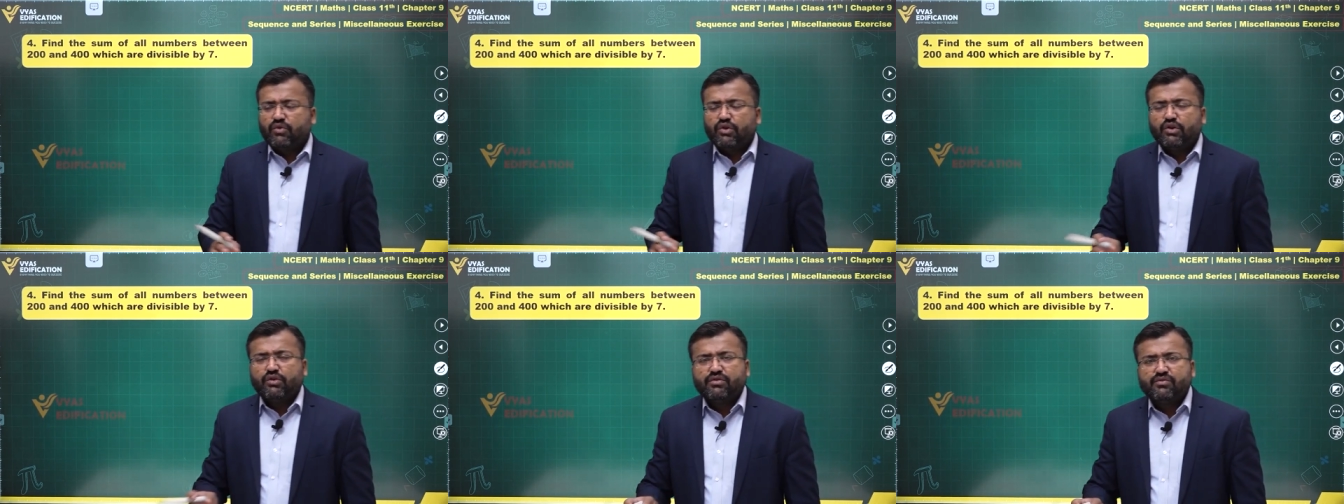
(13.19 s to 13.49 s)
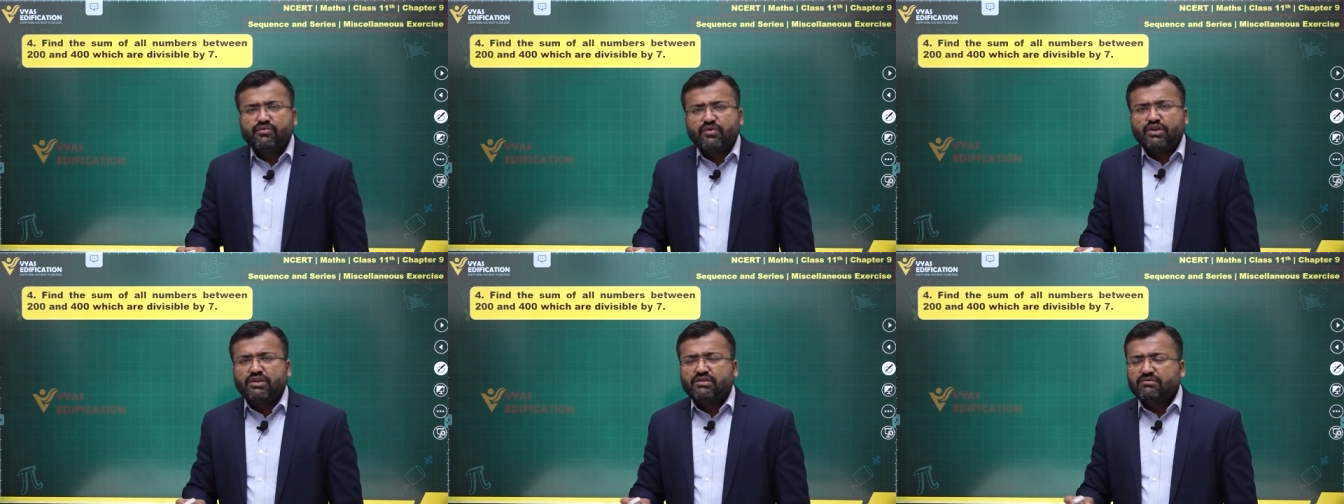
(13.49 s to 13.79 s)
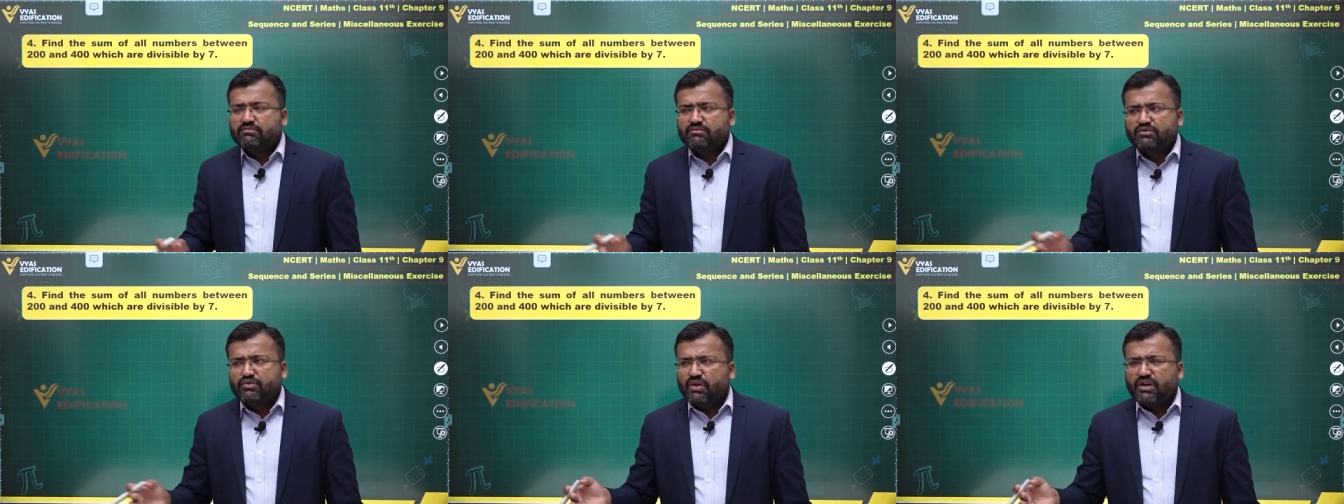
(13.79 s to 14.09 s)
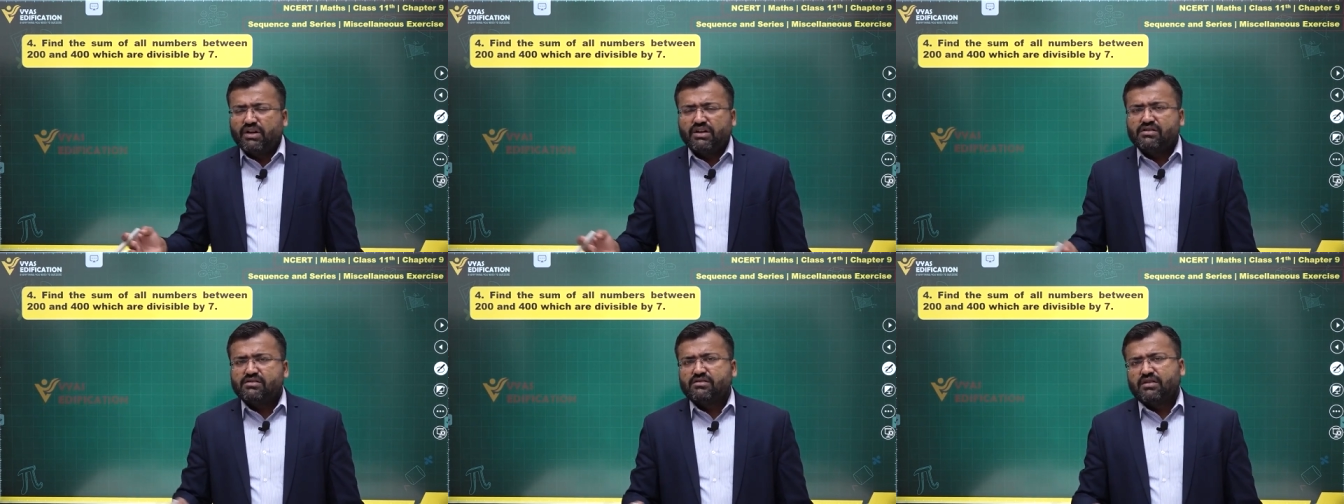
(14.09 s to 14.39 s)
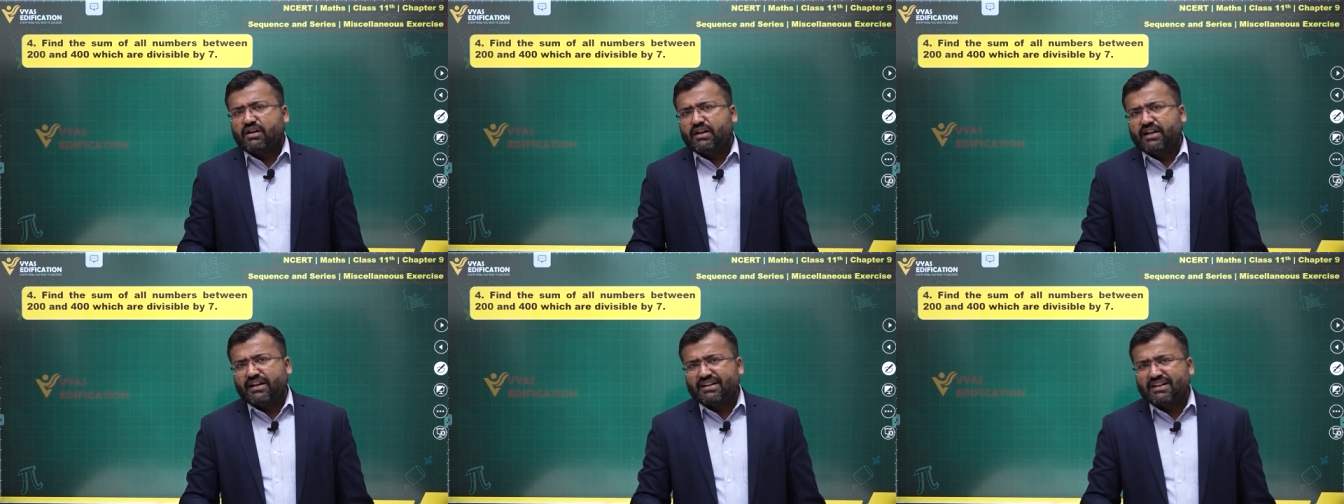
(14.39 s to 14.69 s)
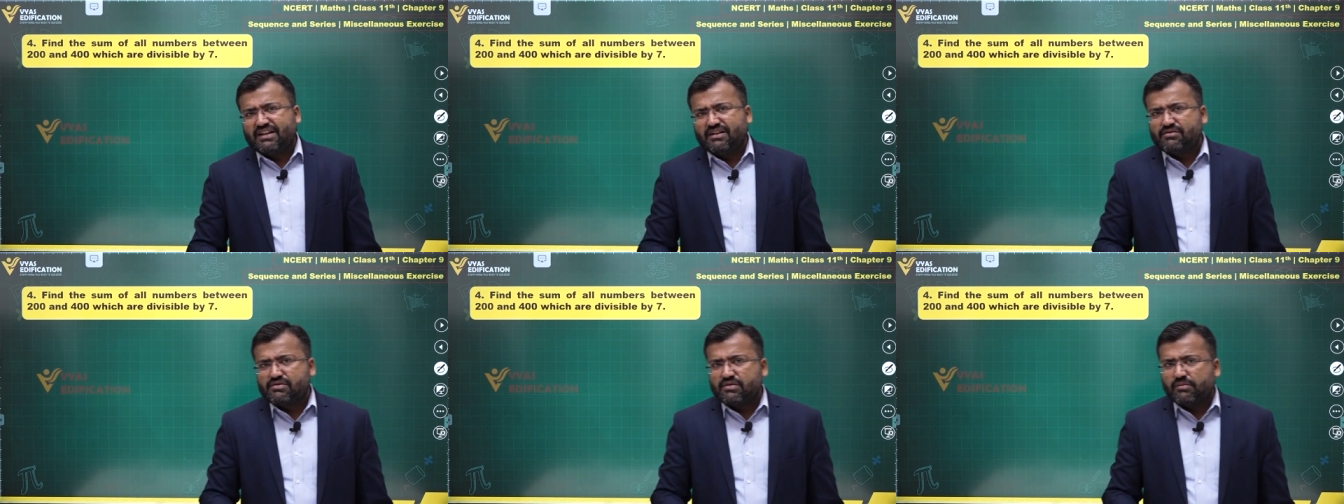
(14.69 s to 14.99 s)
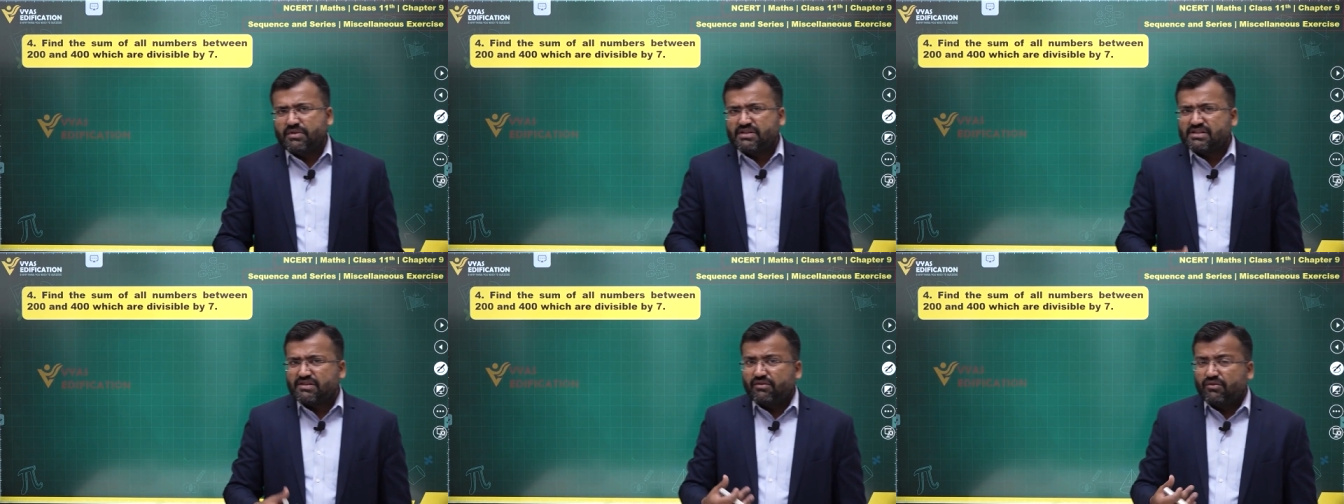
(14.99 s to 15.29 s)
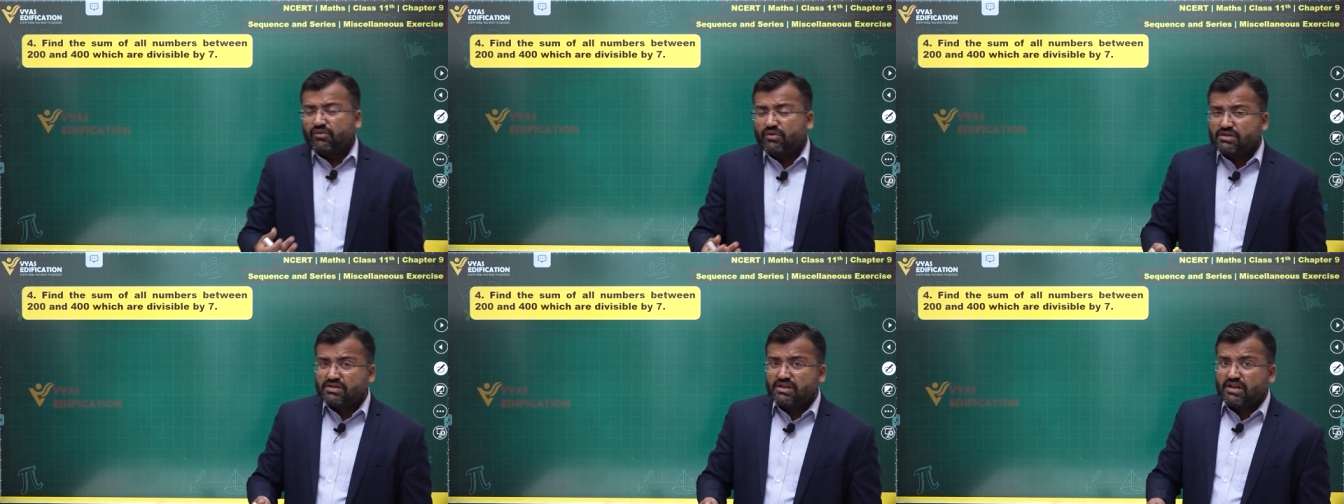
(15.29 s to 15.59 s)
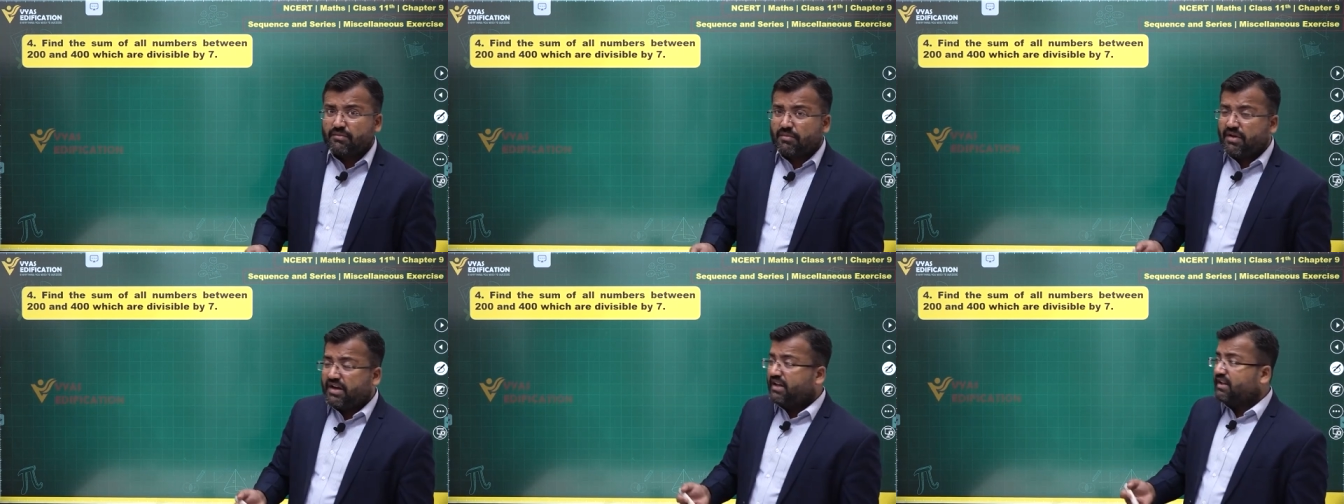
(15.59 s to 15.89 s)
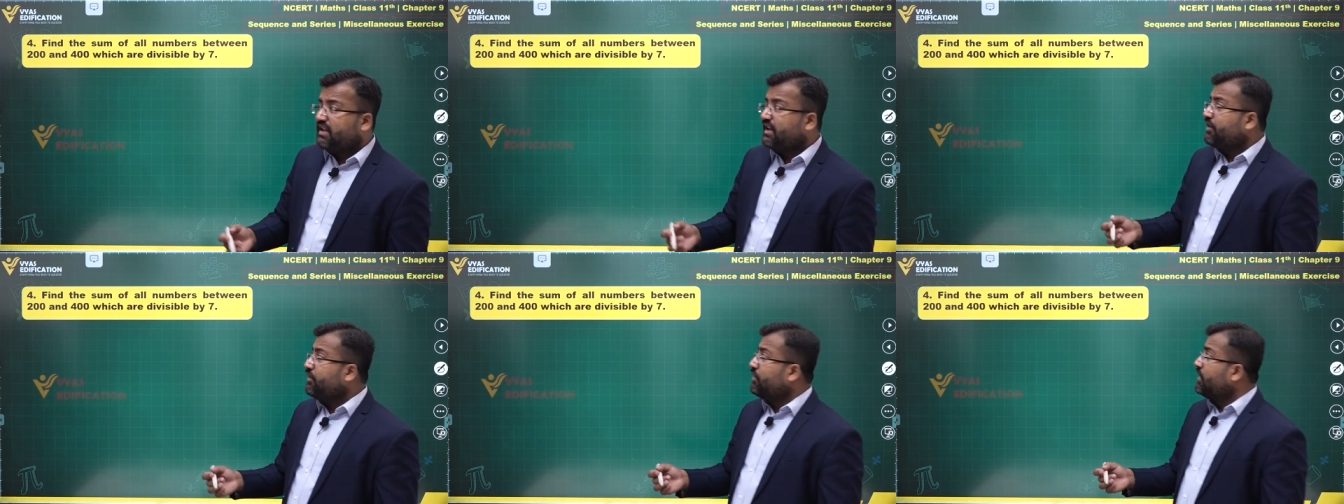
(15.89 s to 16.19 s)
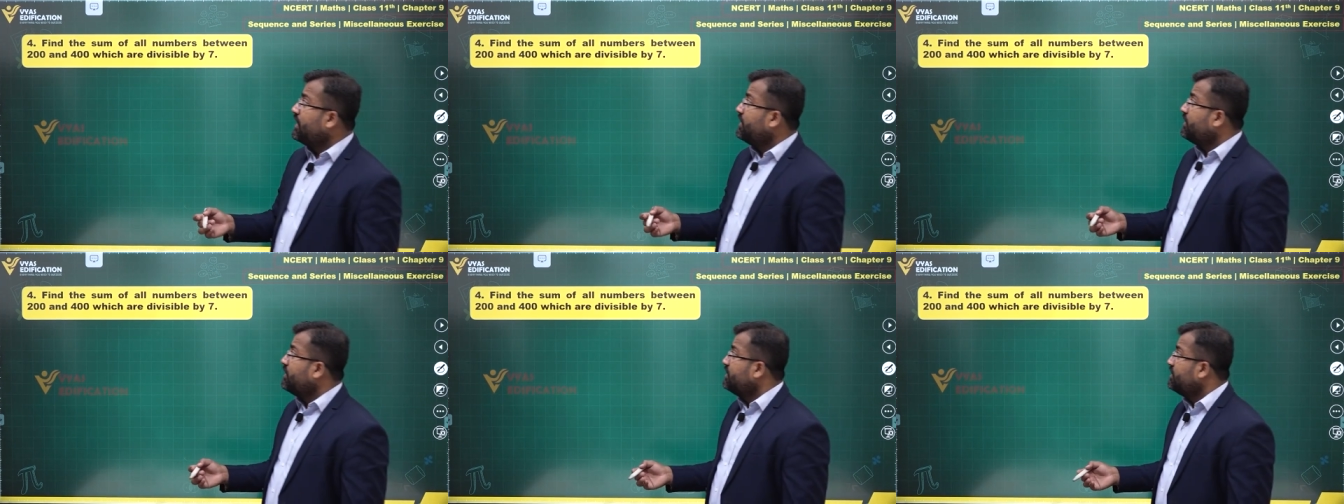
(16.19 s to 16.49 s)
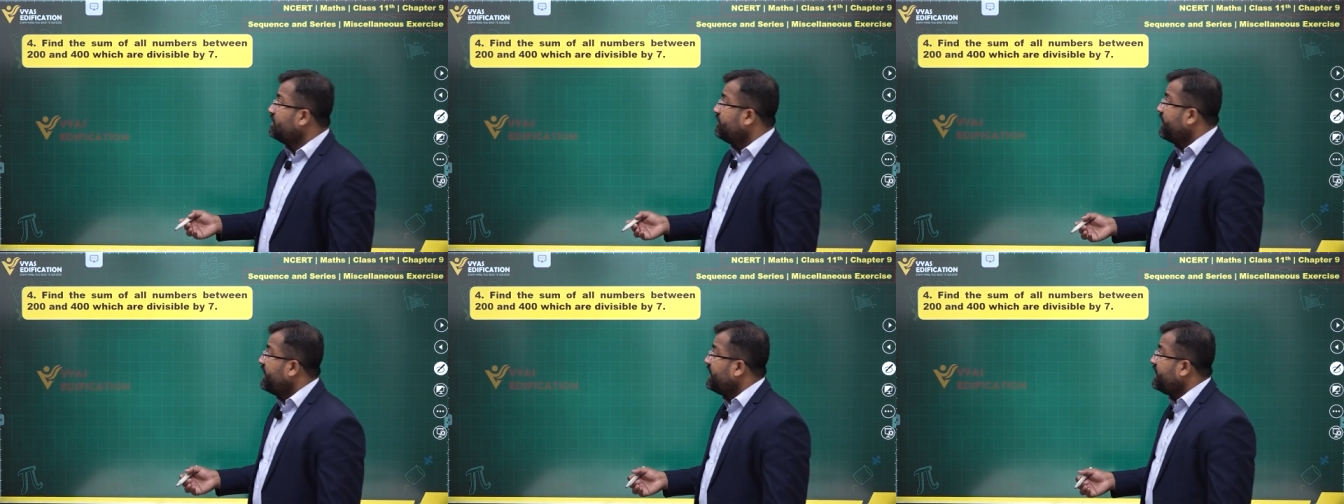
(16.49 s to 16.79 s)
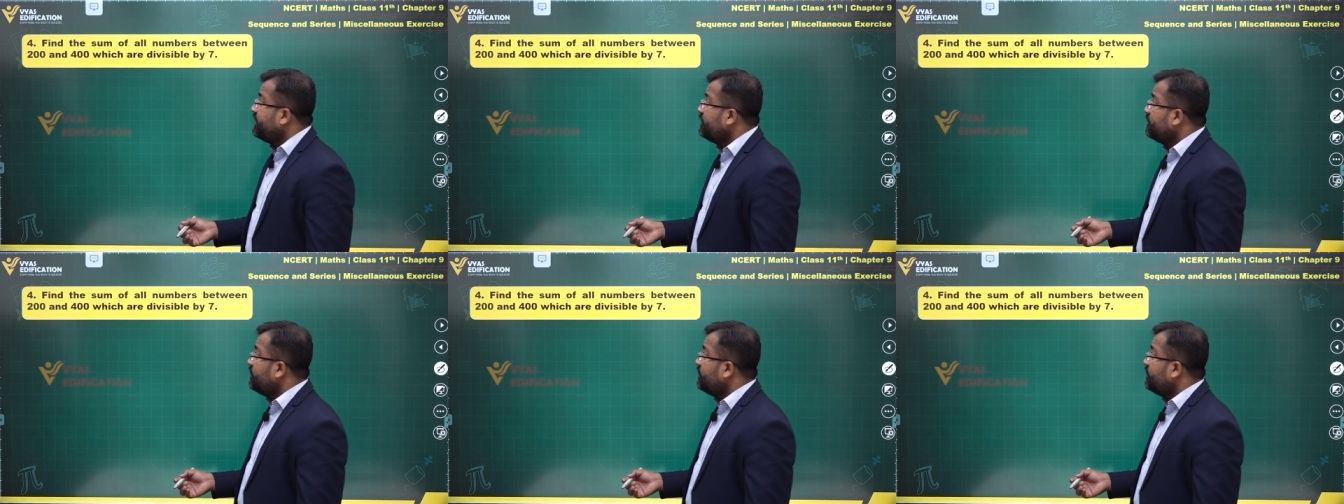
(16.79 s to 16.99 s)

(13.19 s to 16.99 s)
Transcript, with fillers: What, do, what 200 is not directly divisible by 7. What's the remainder that you get on dividing